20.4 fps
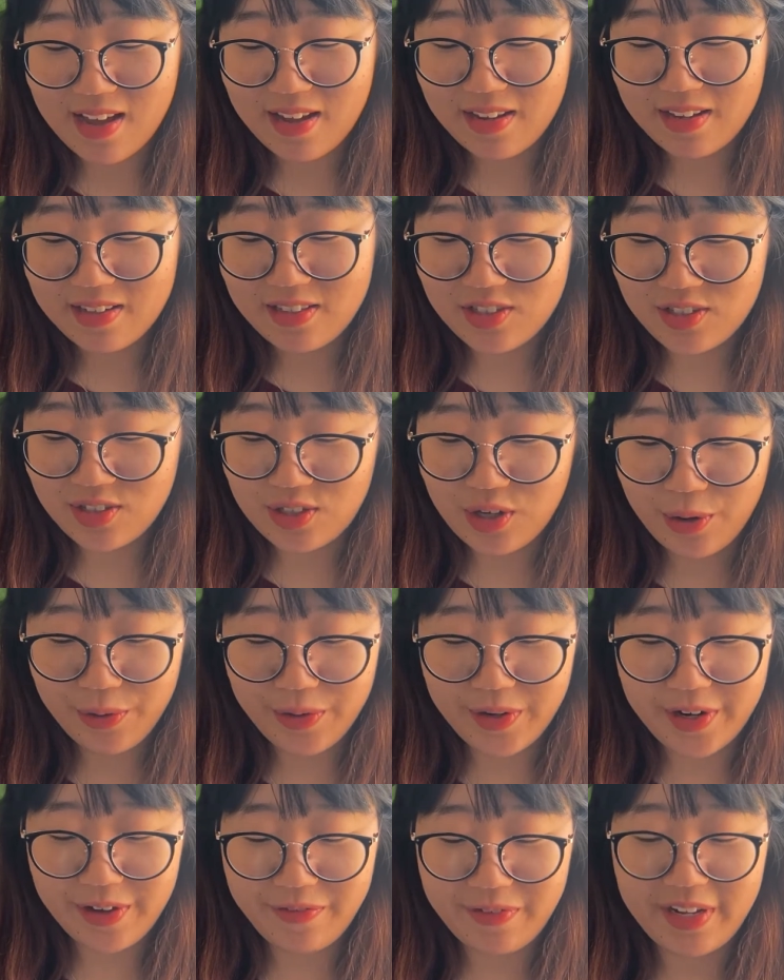it's so
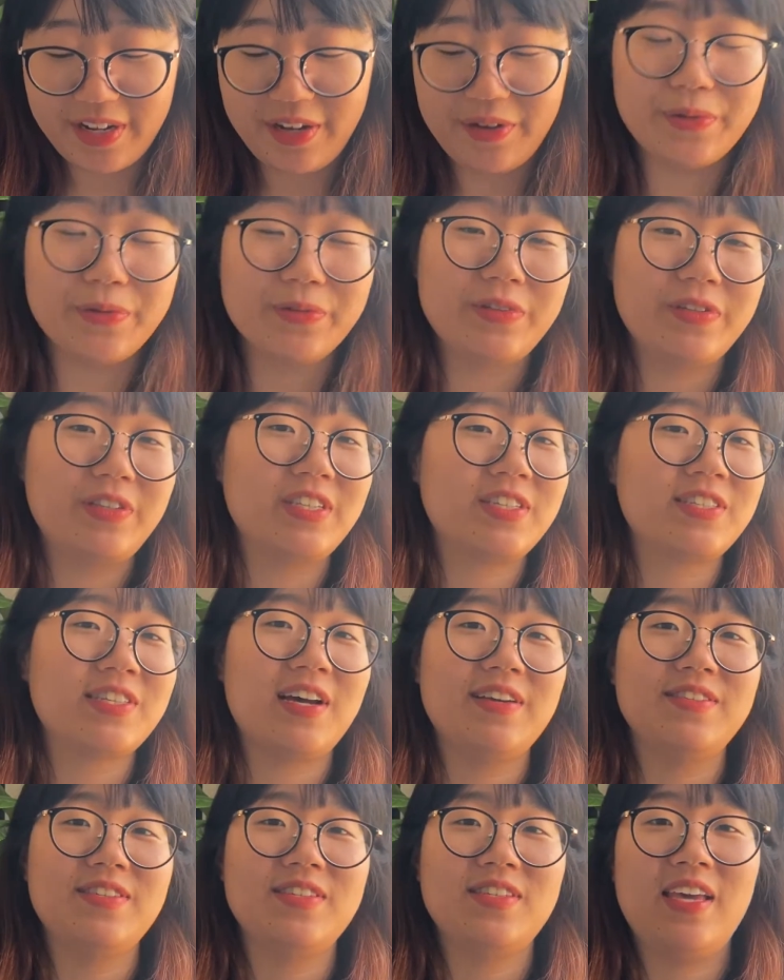lovely. All the
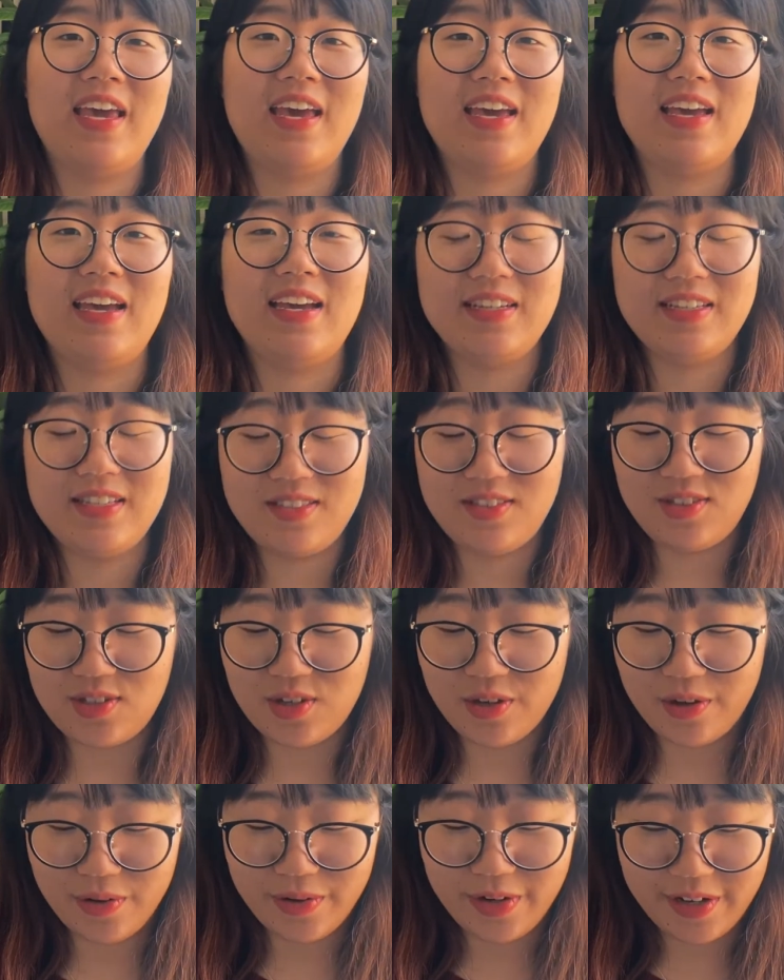designs here, it's
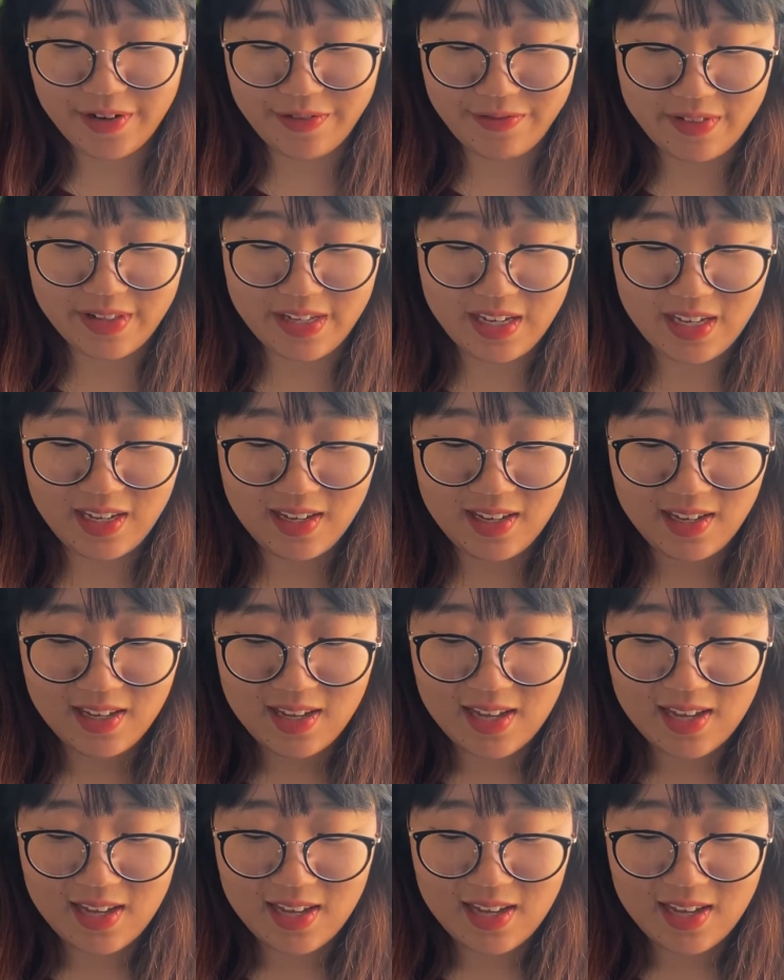so lovely.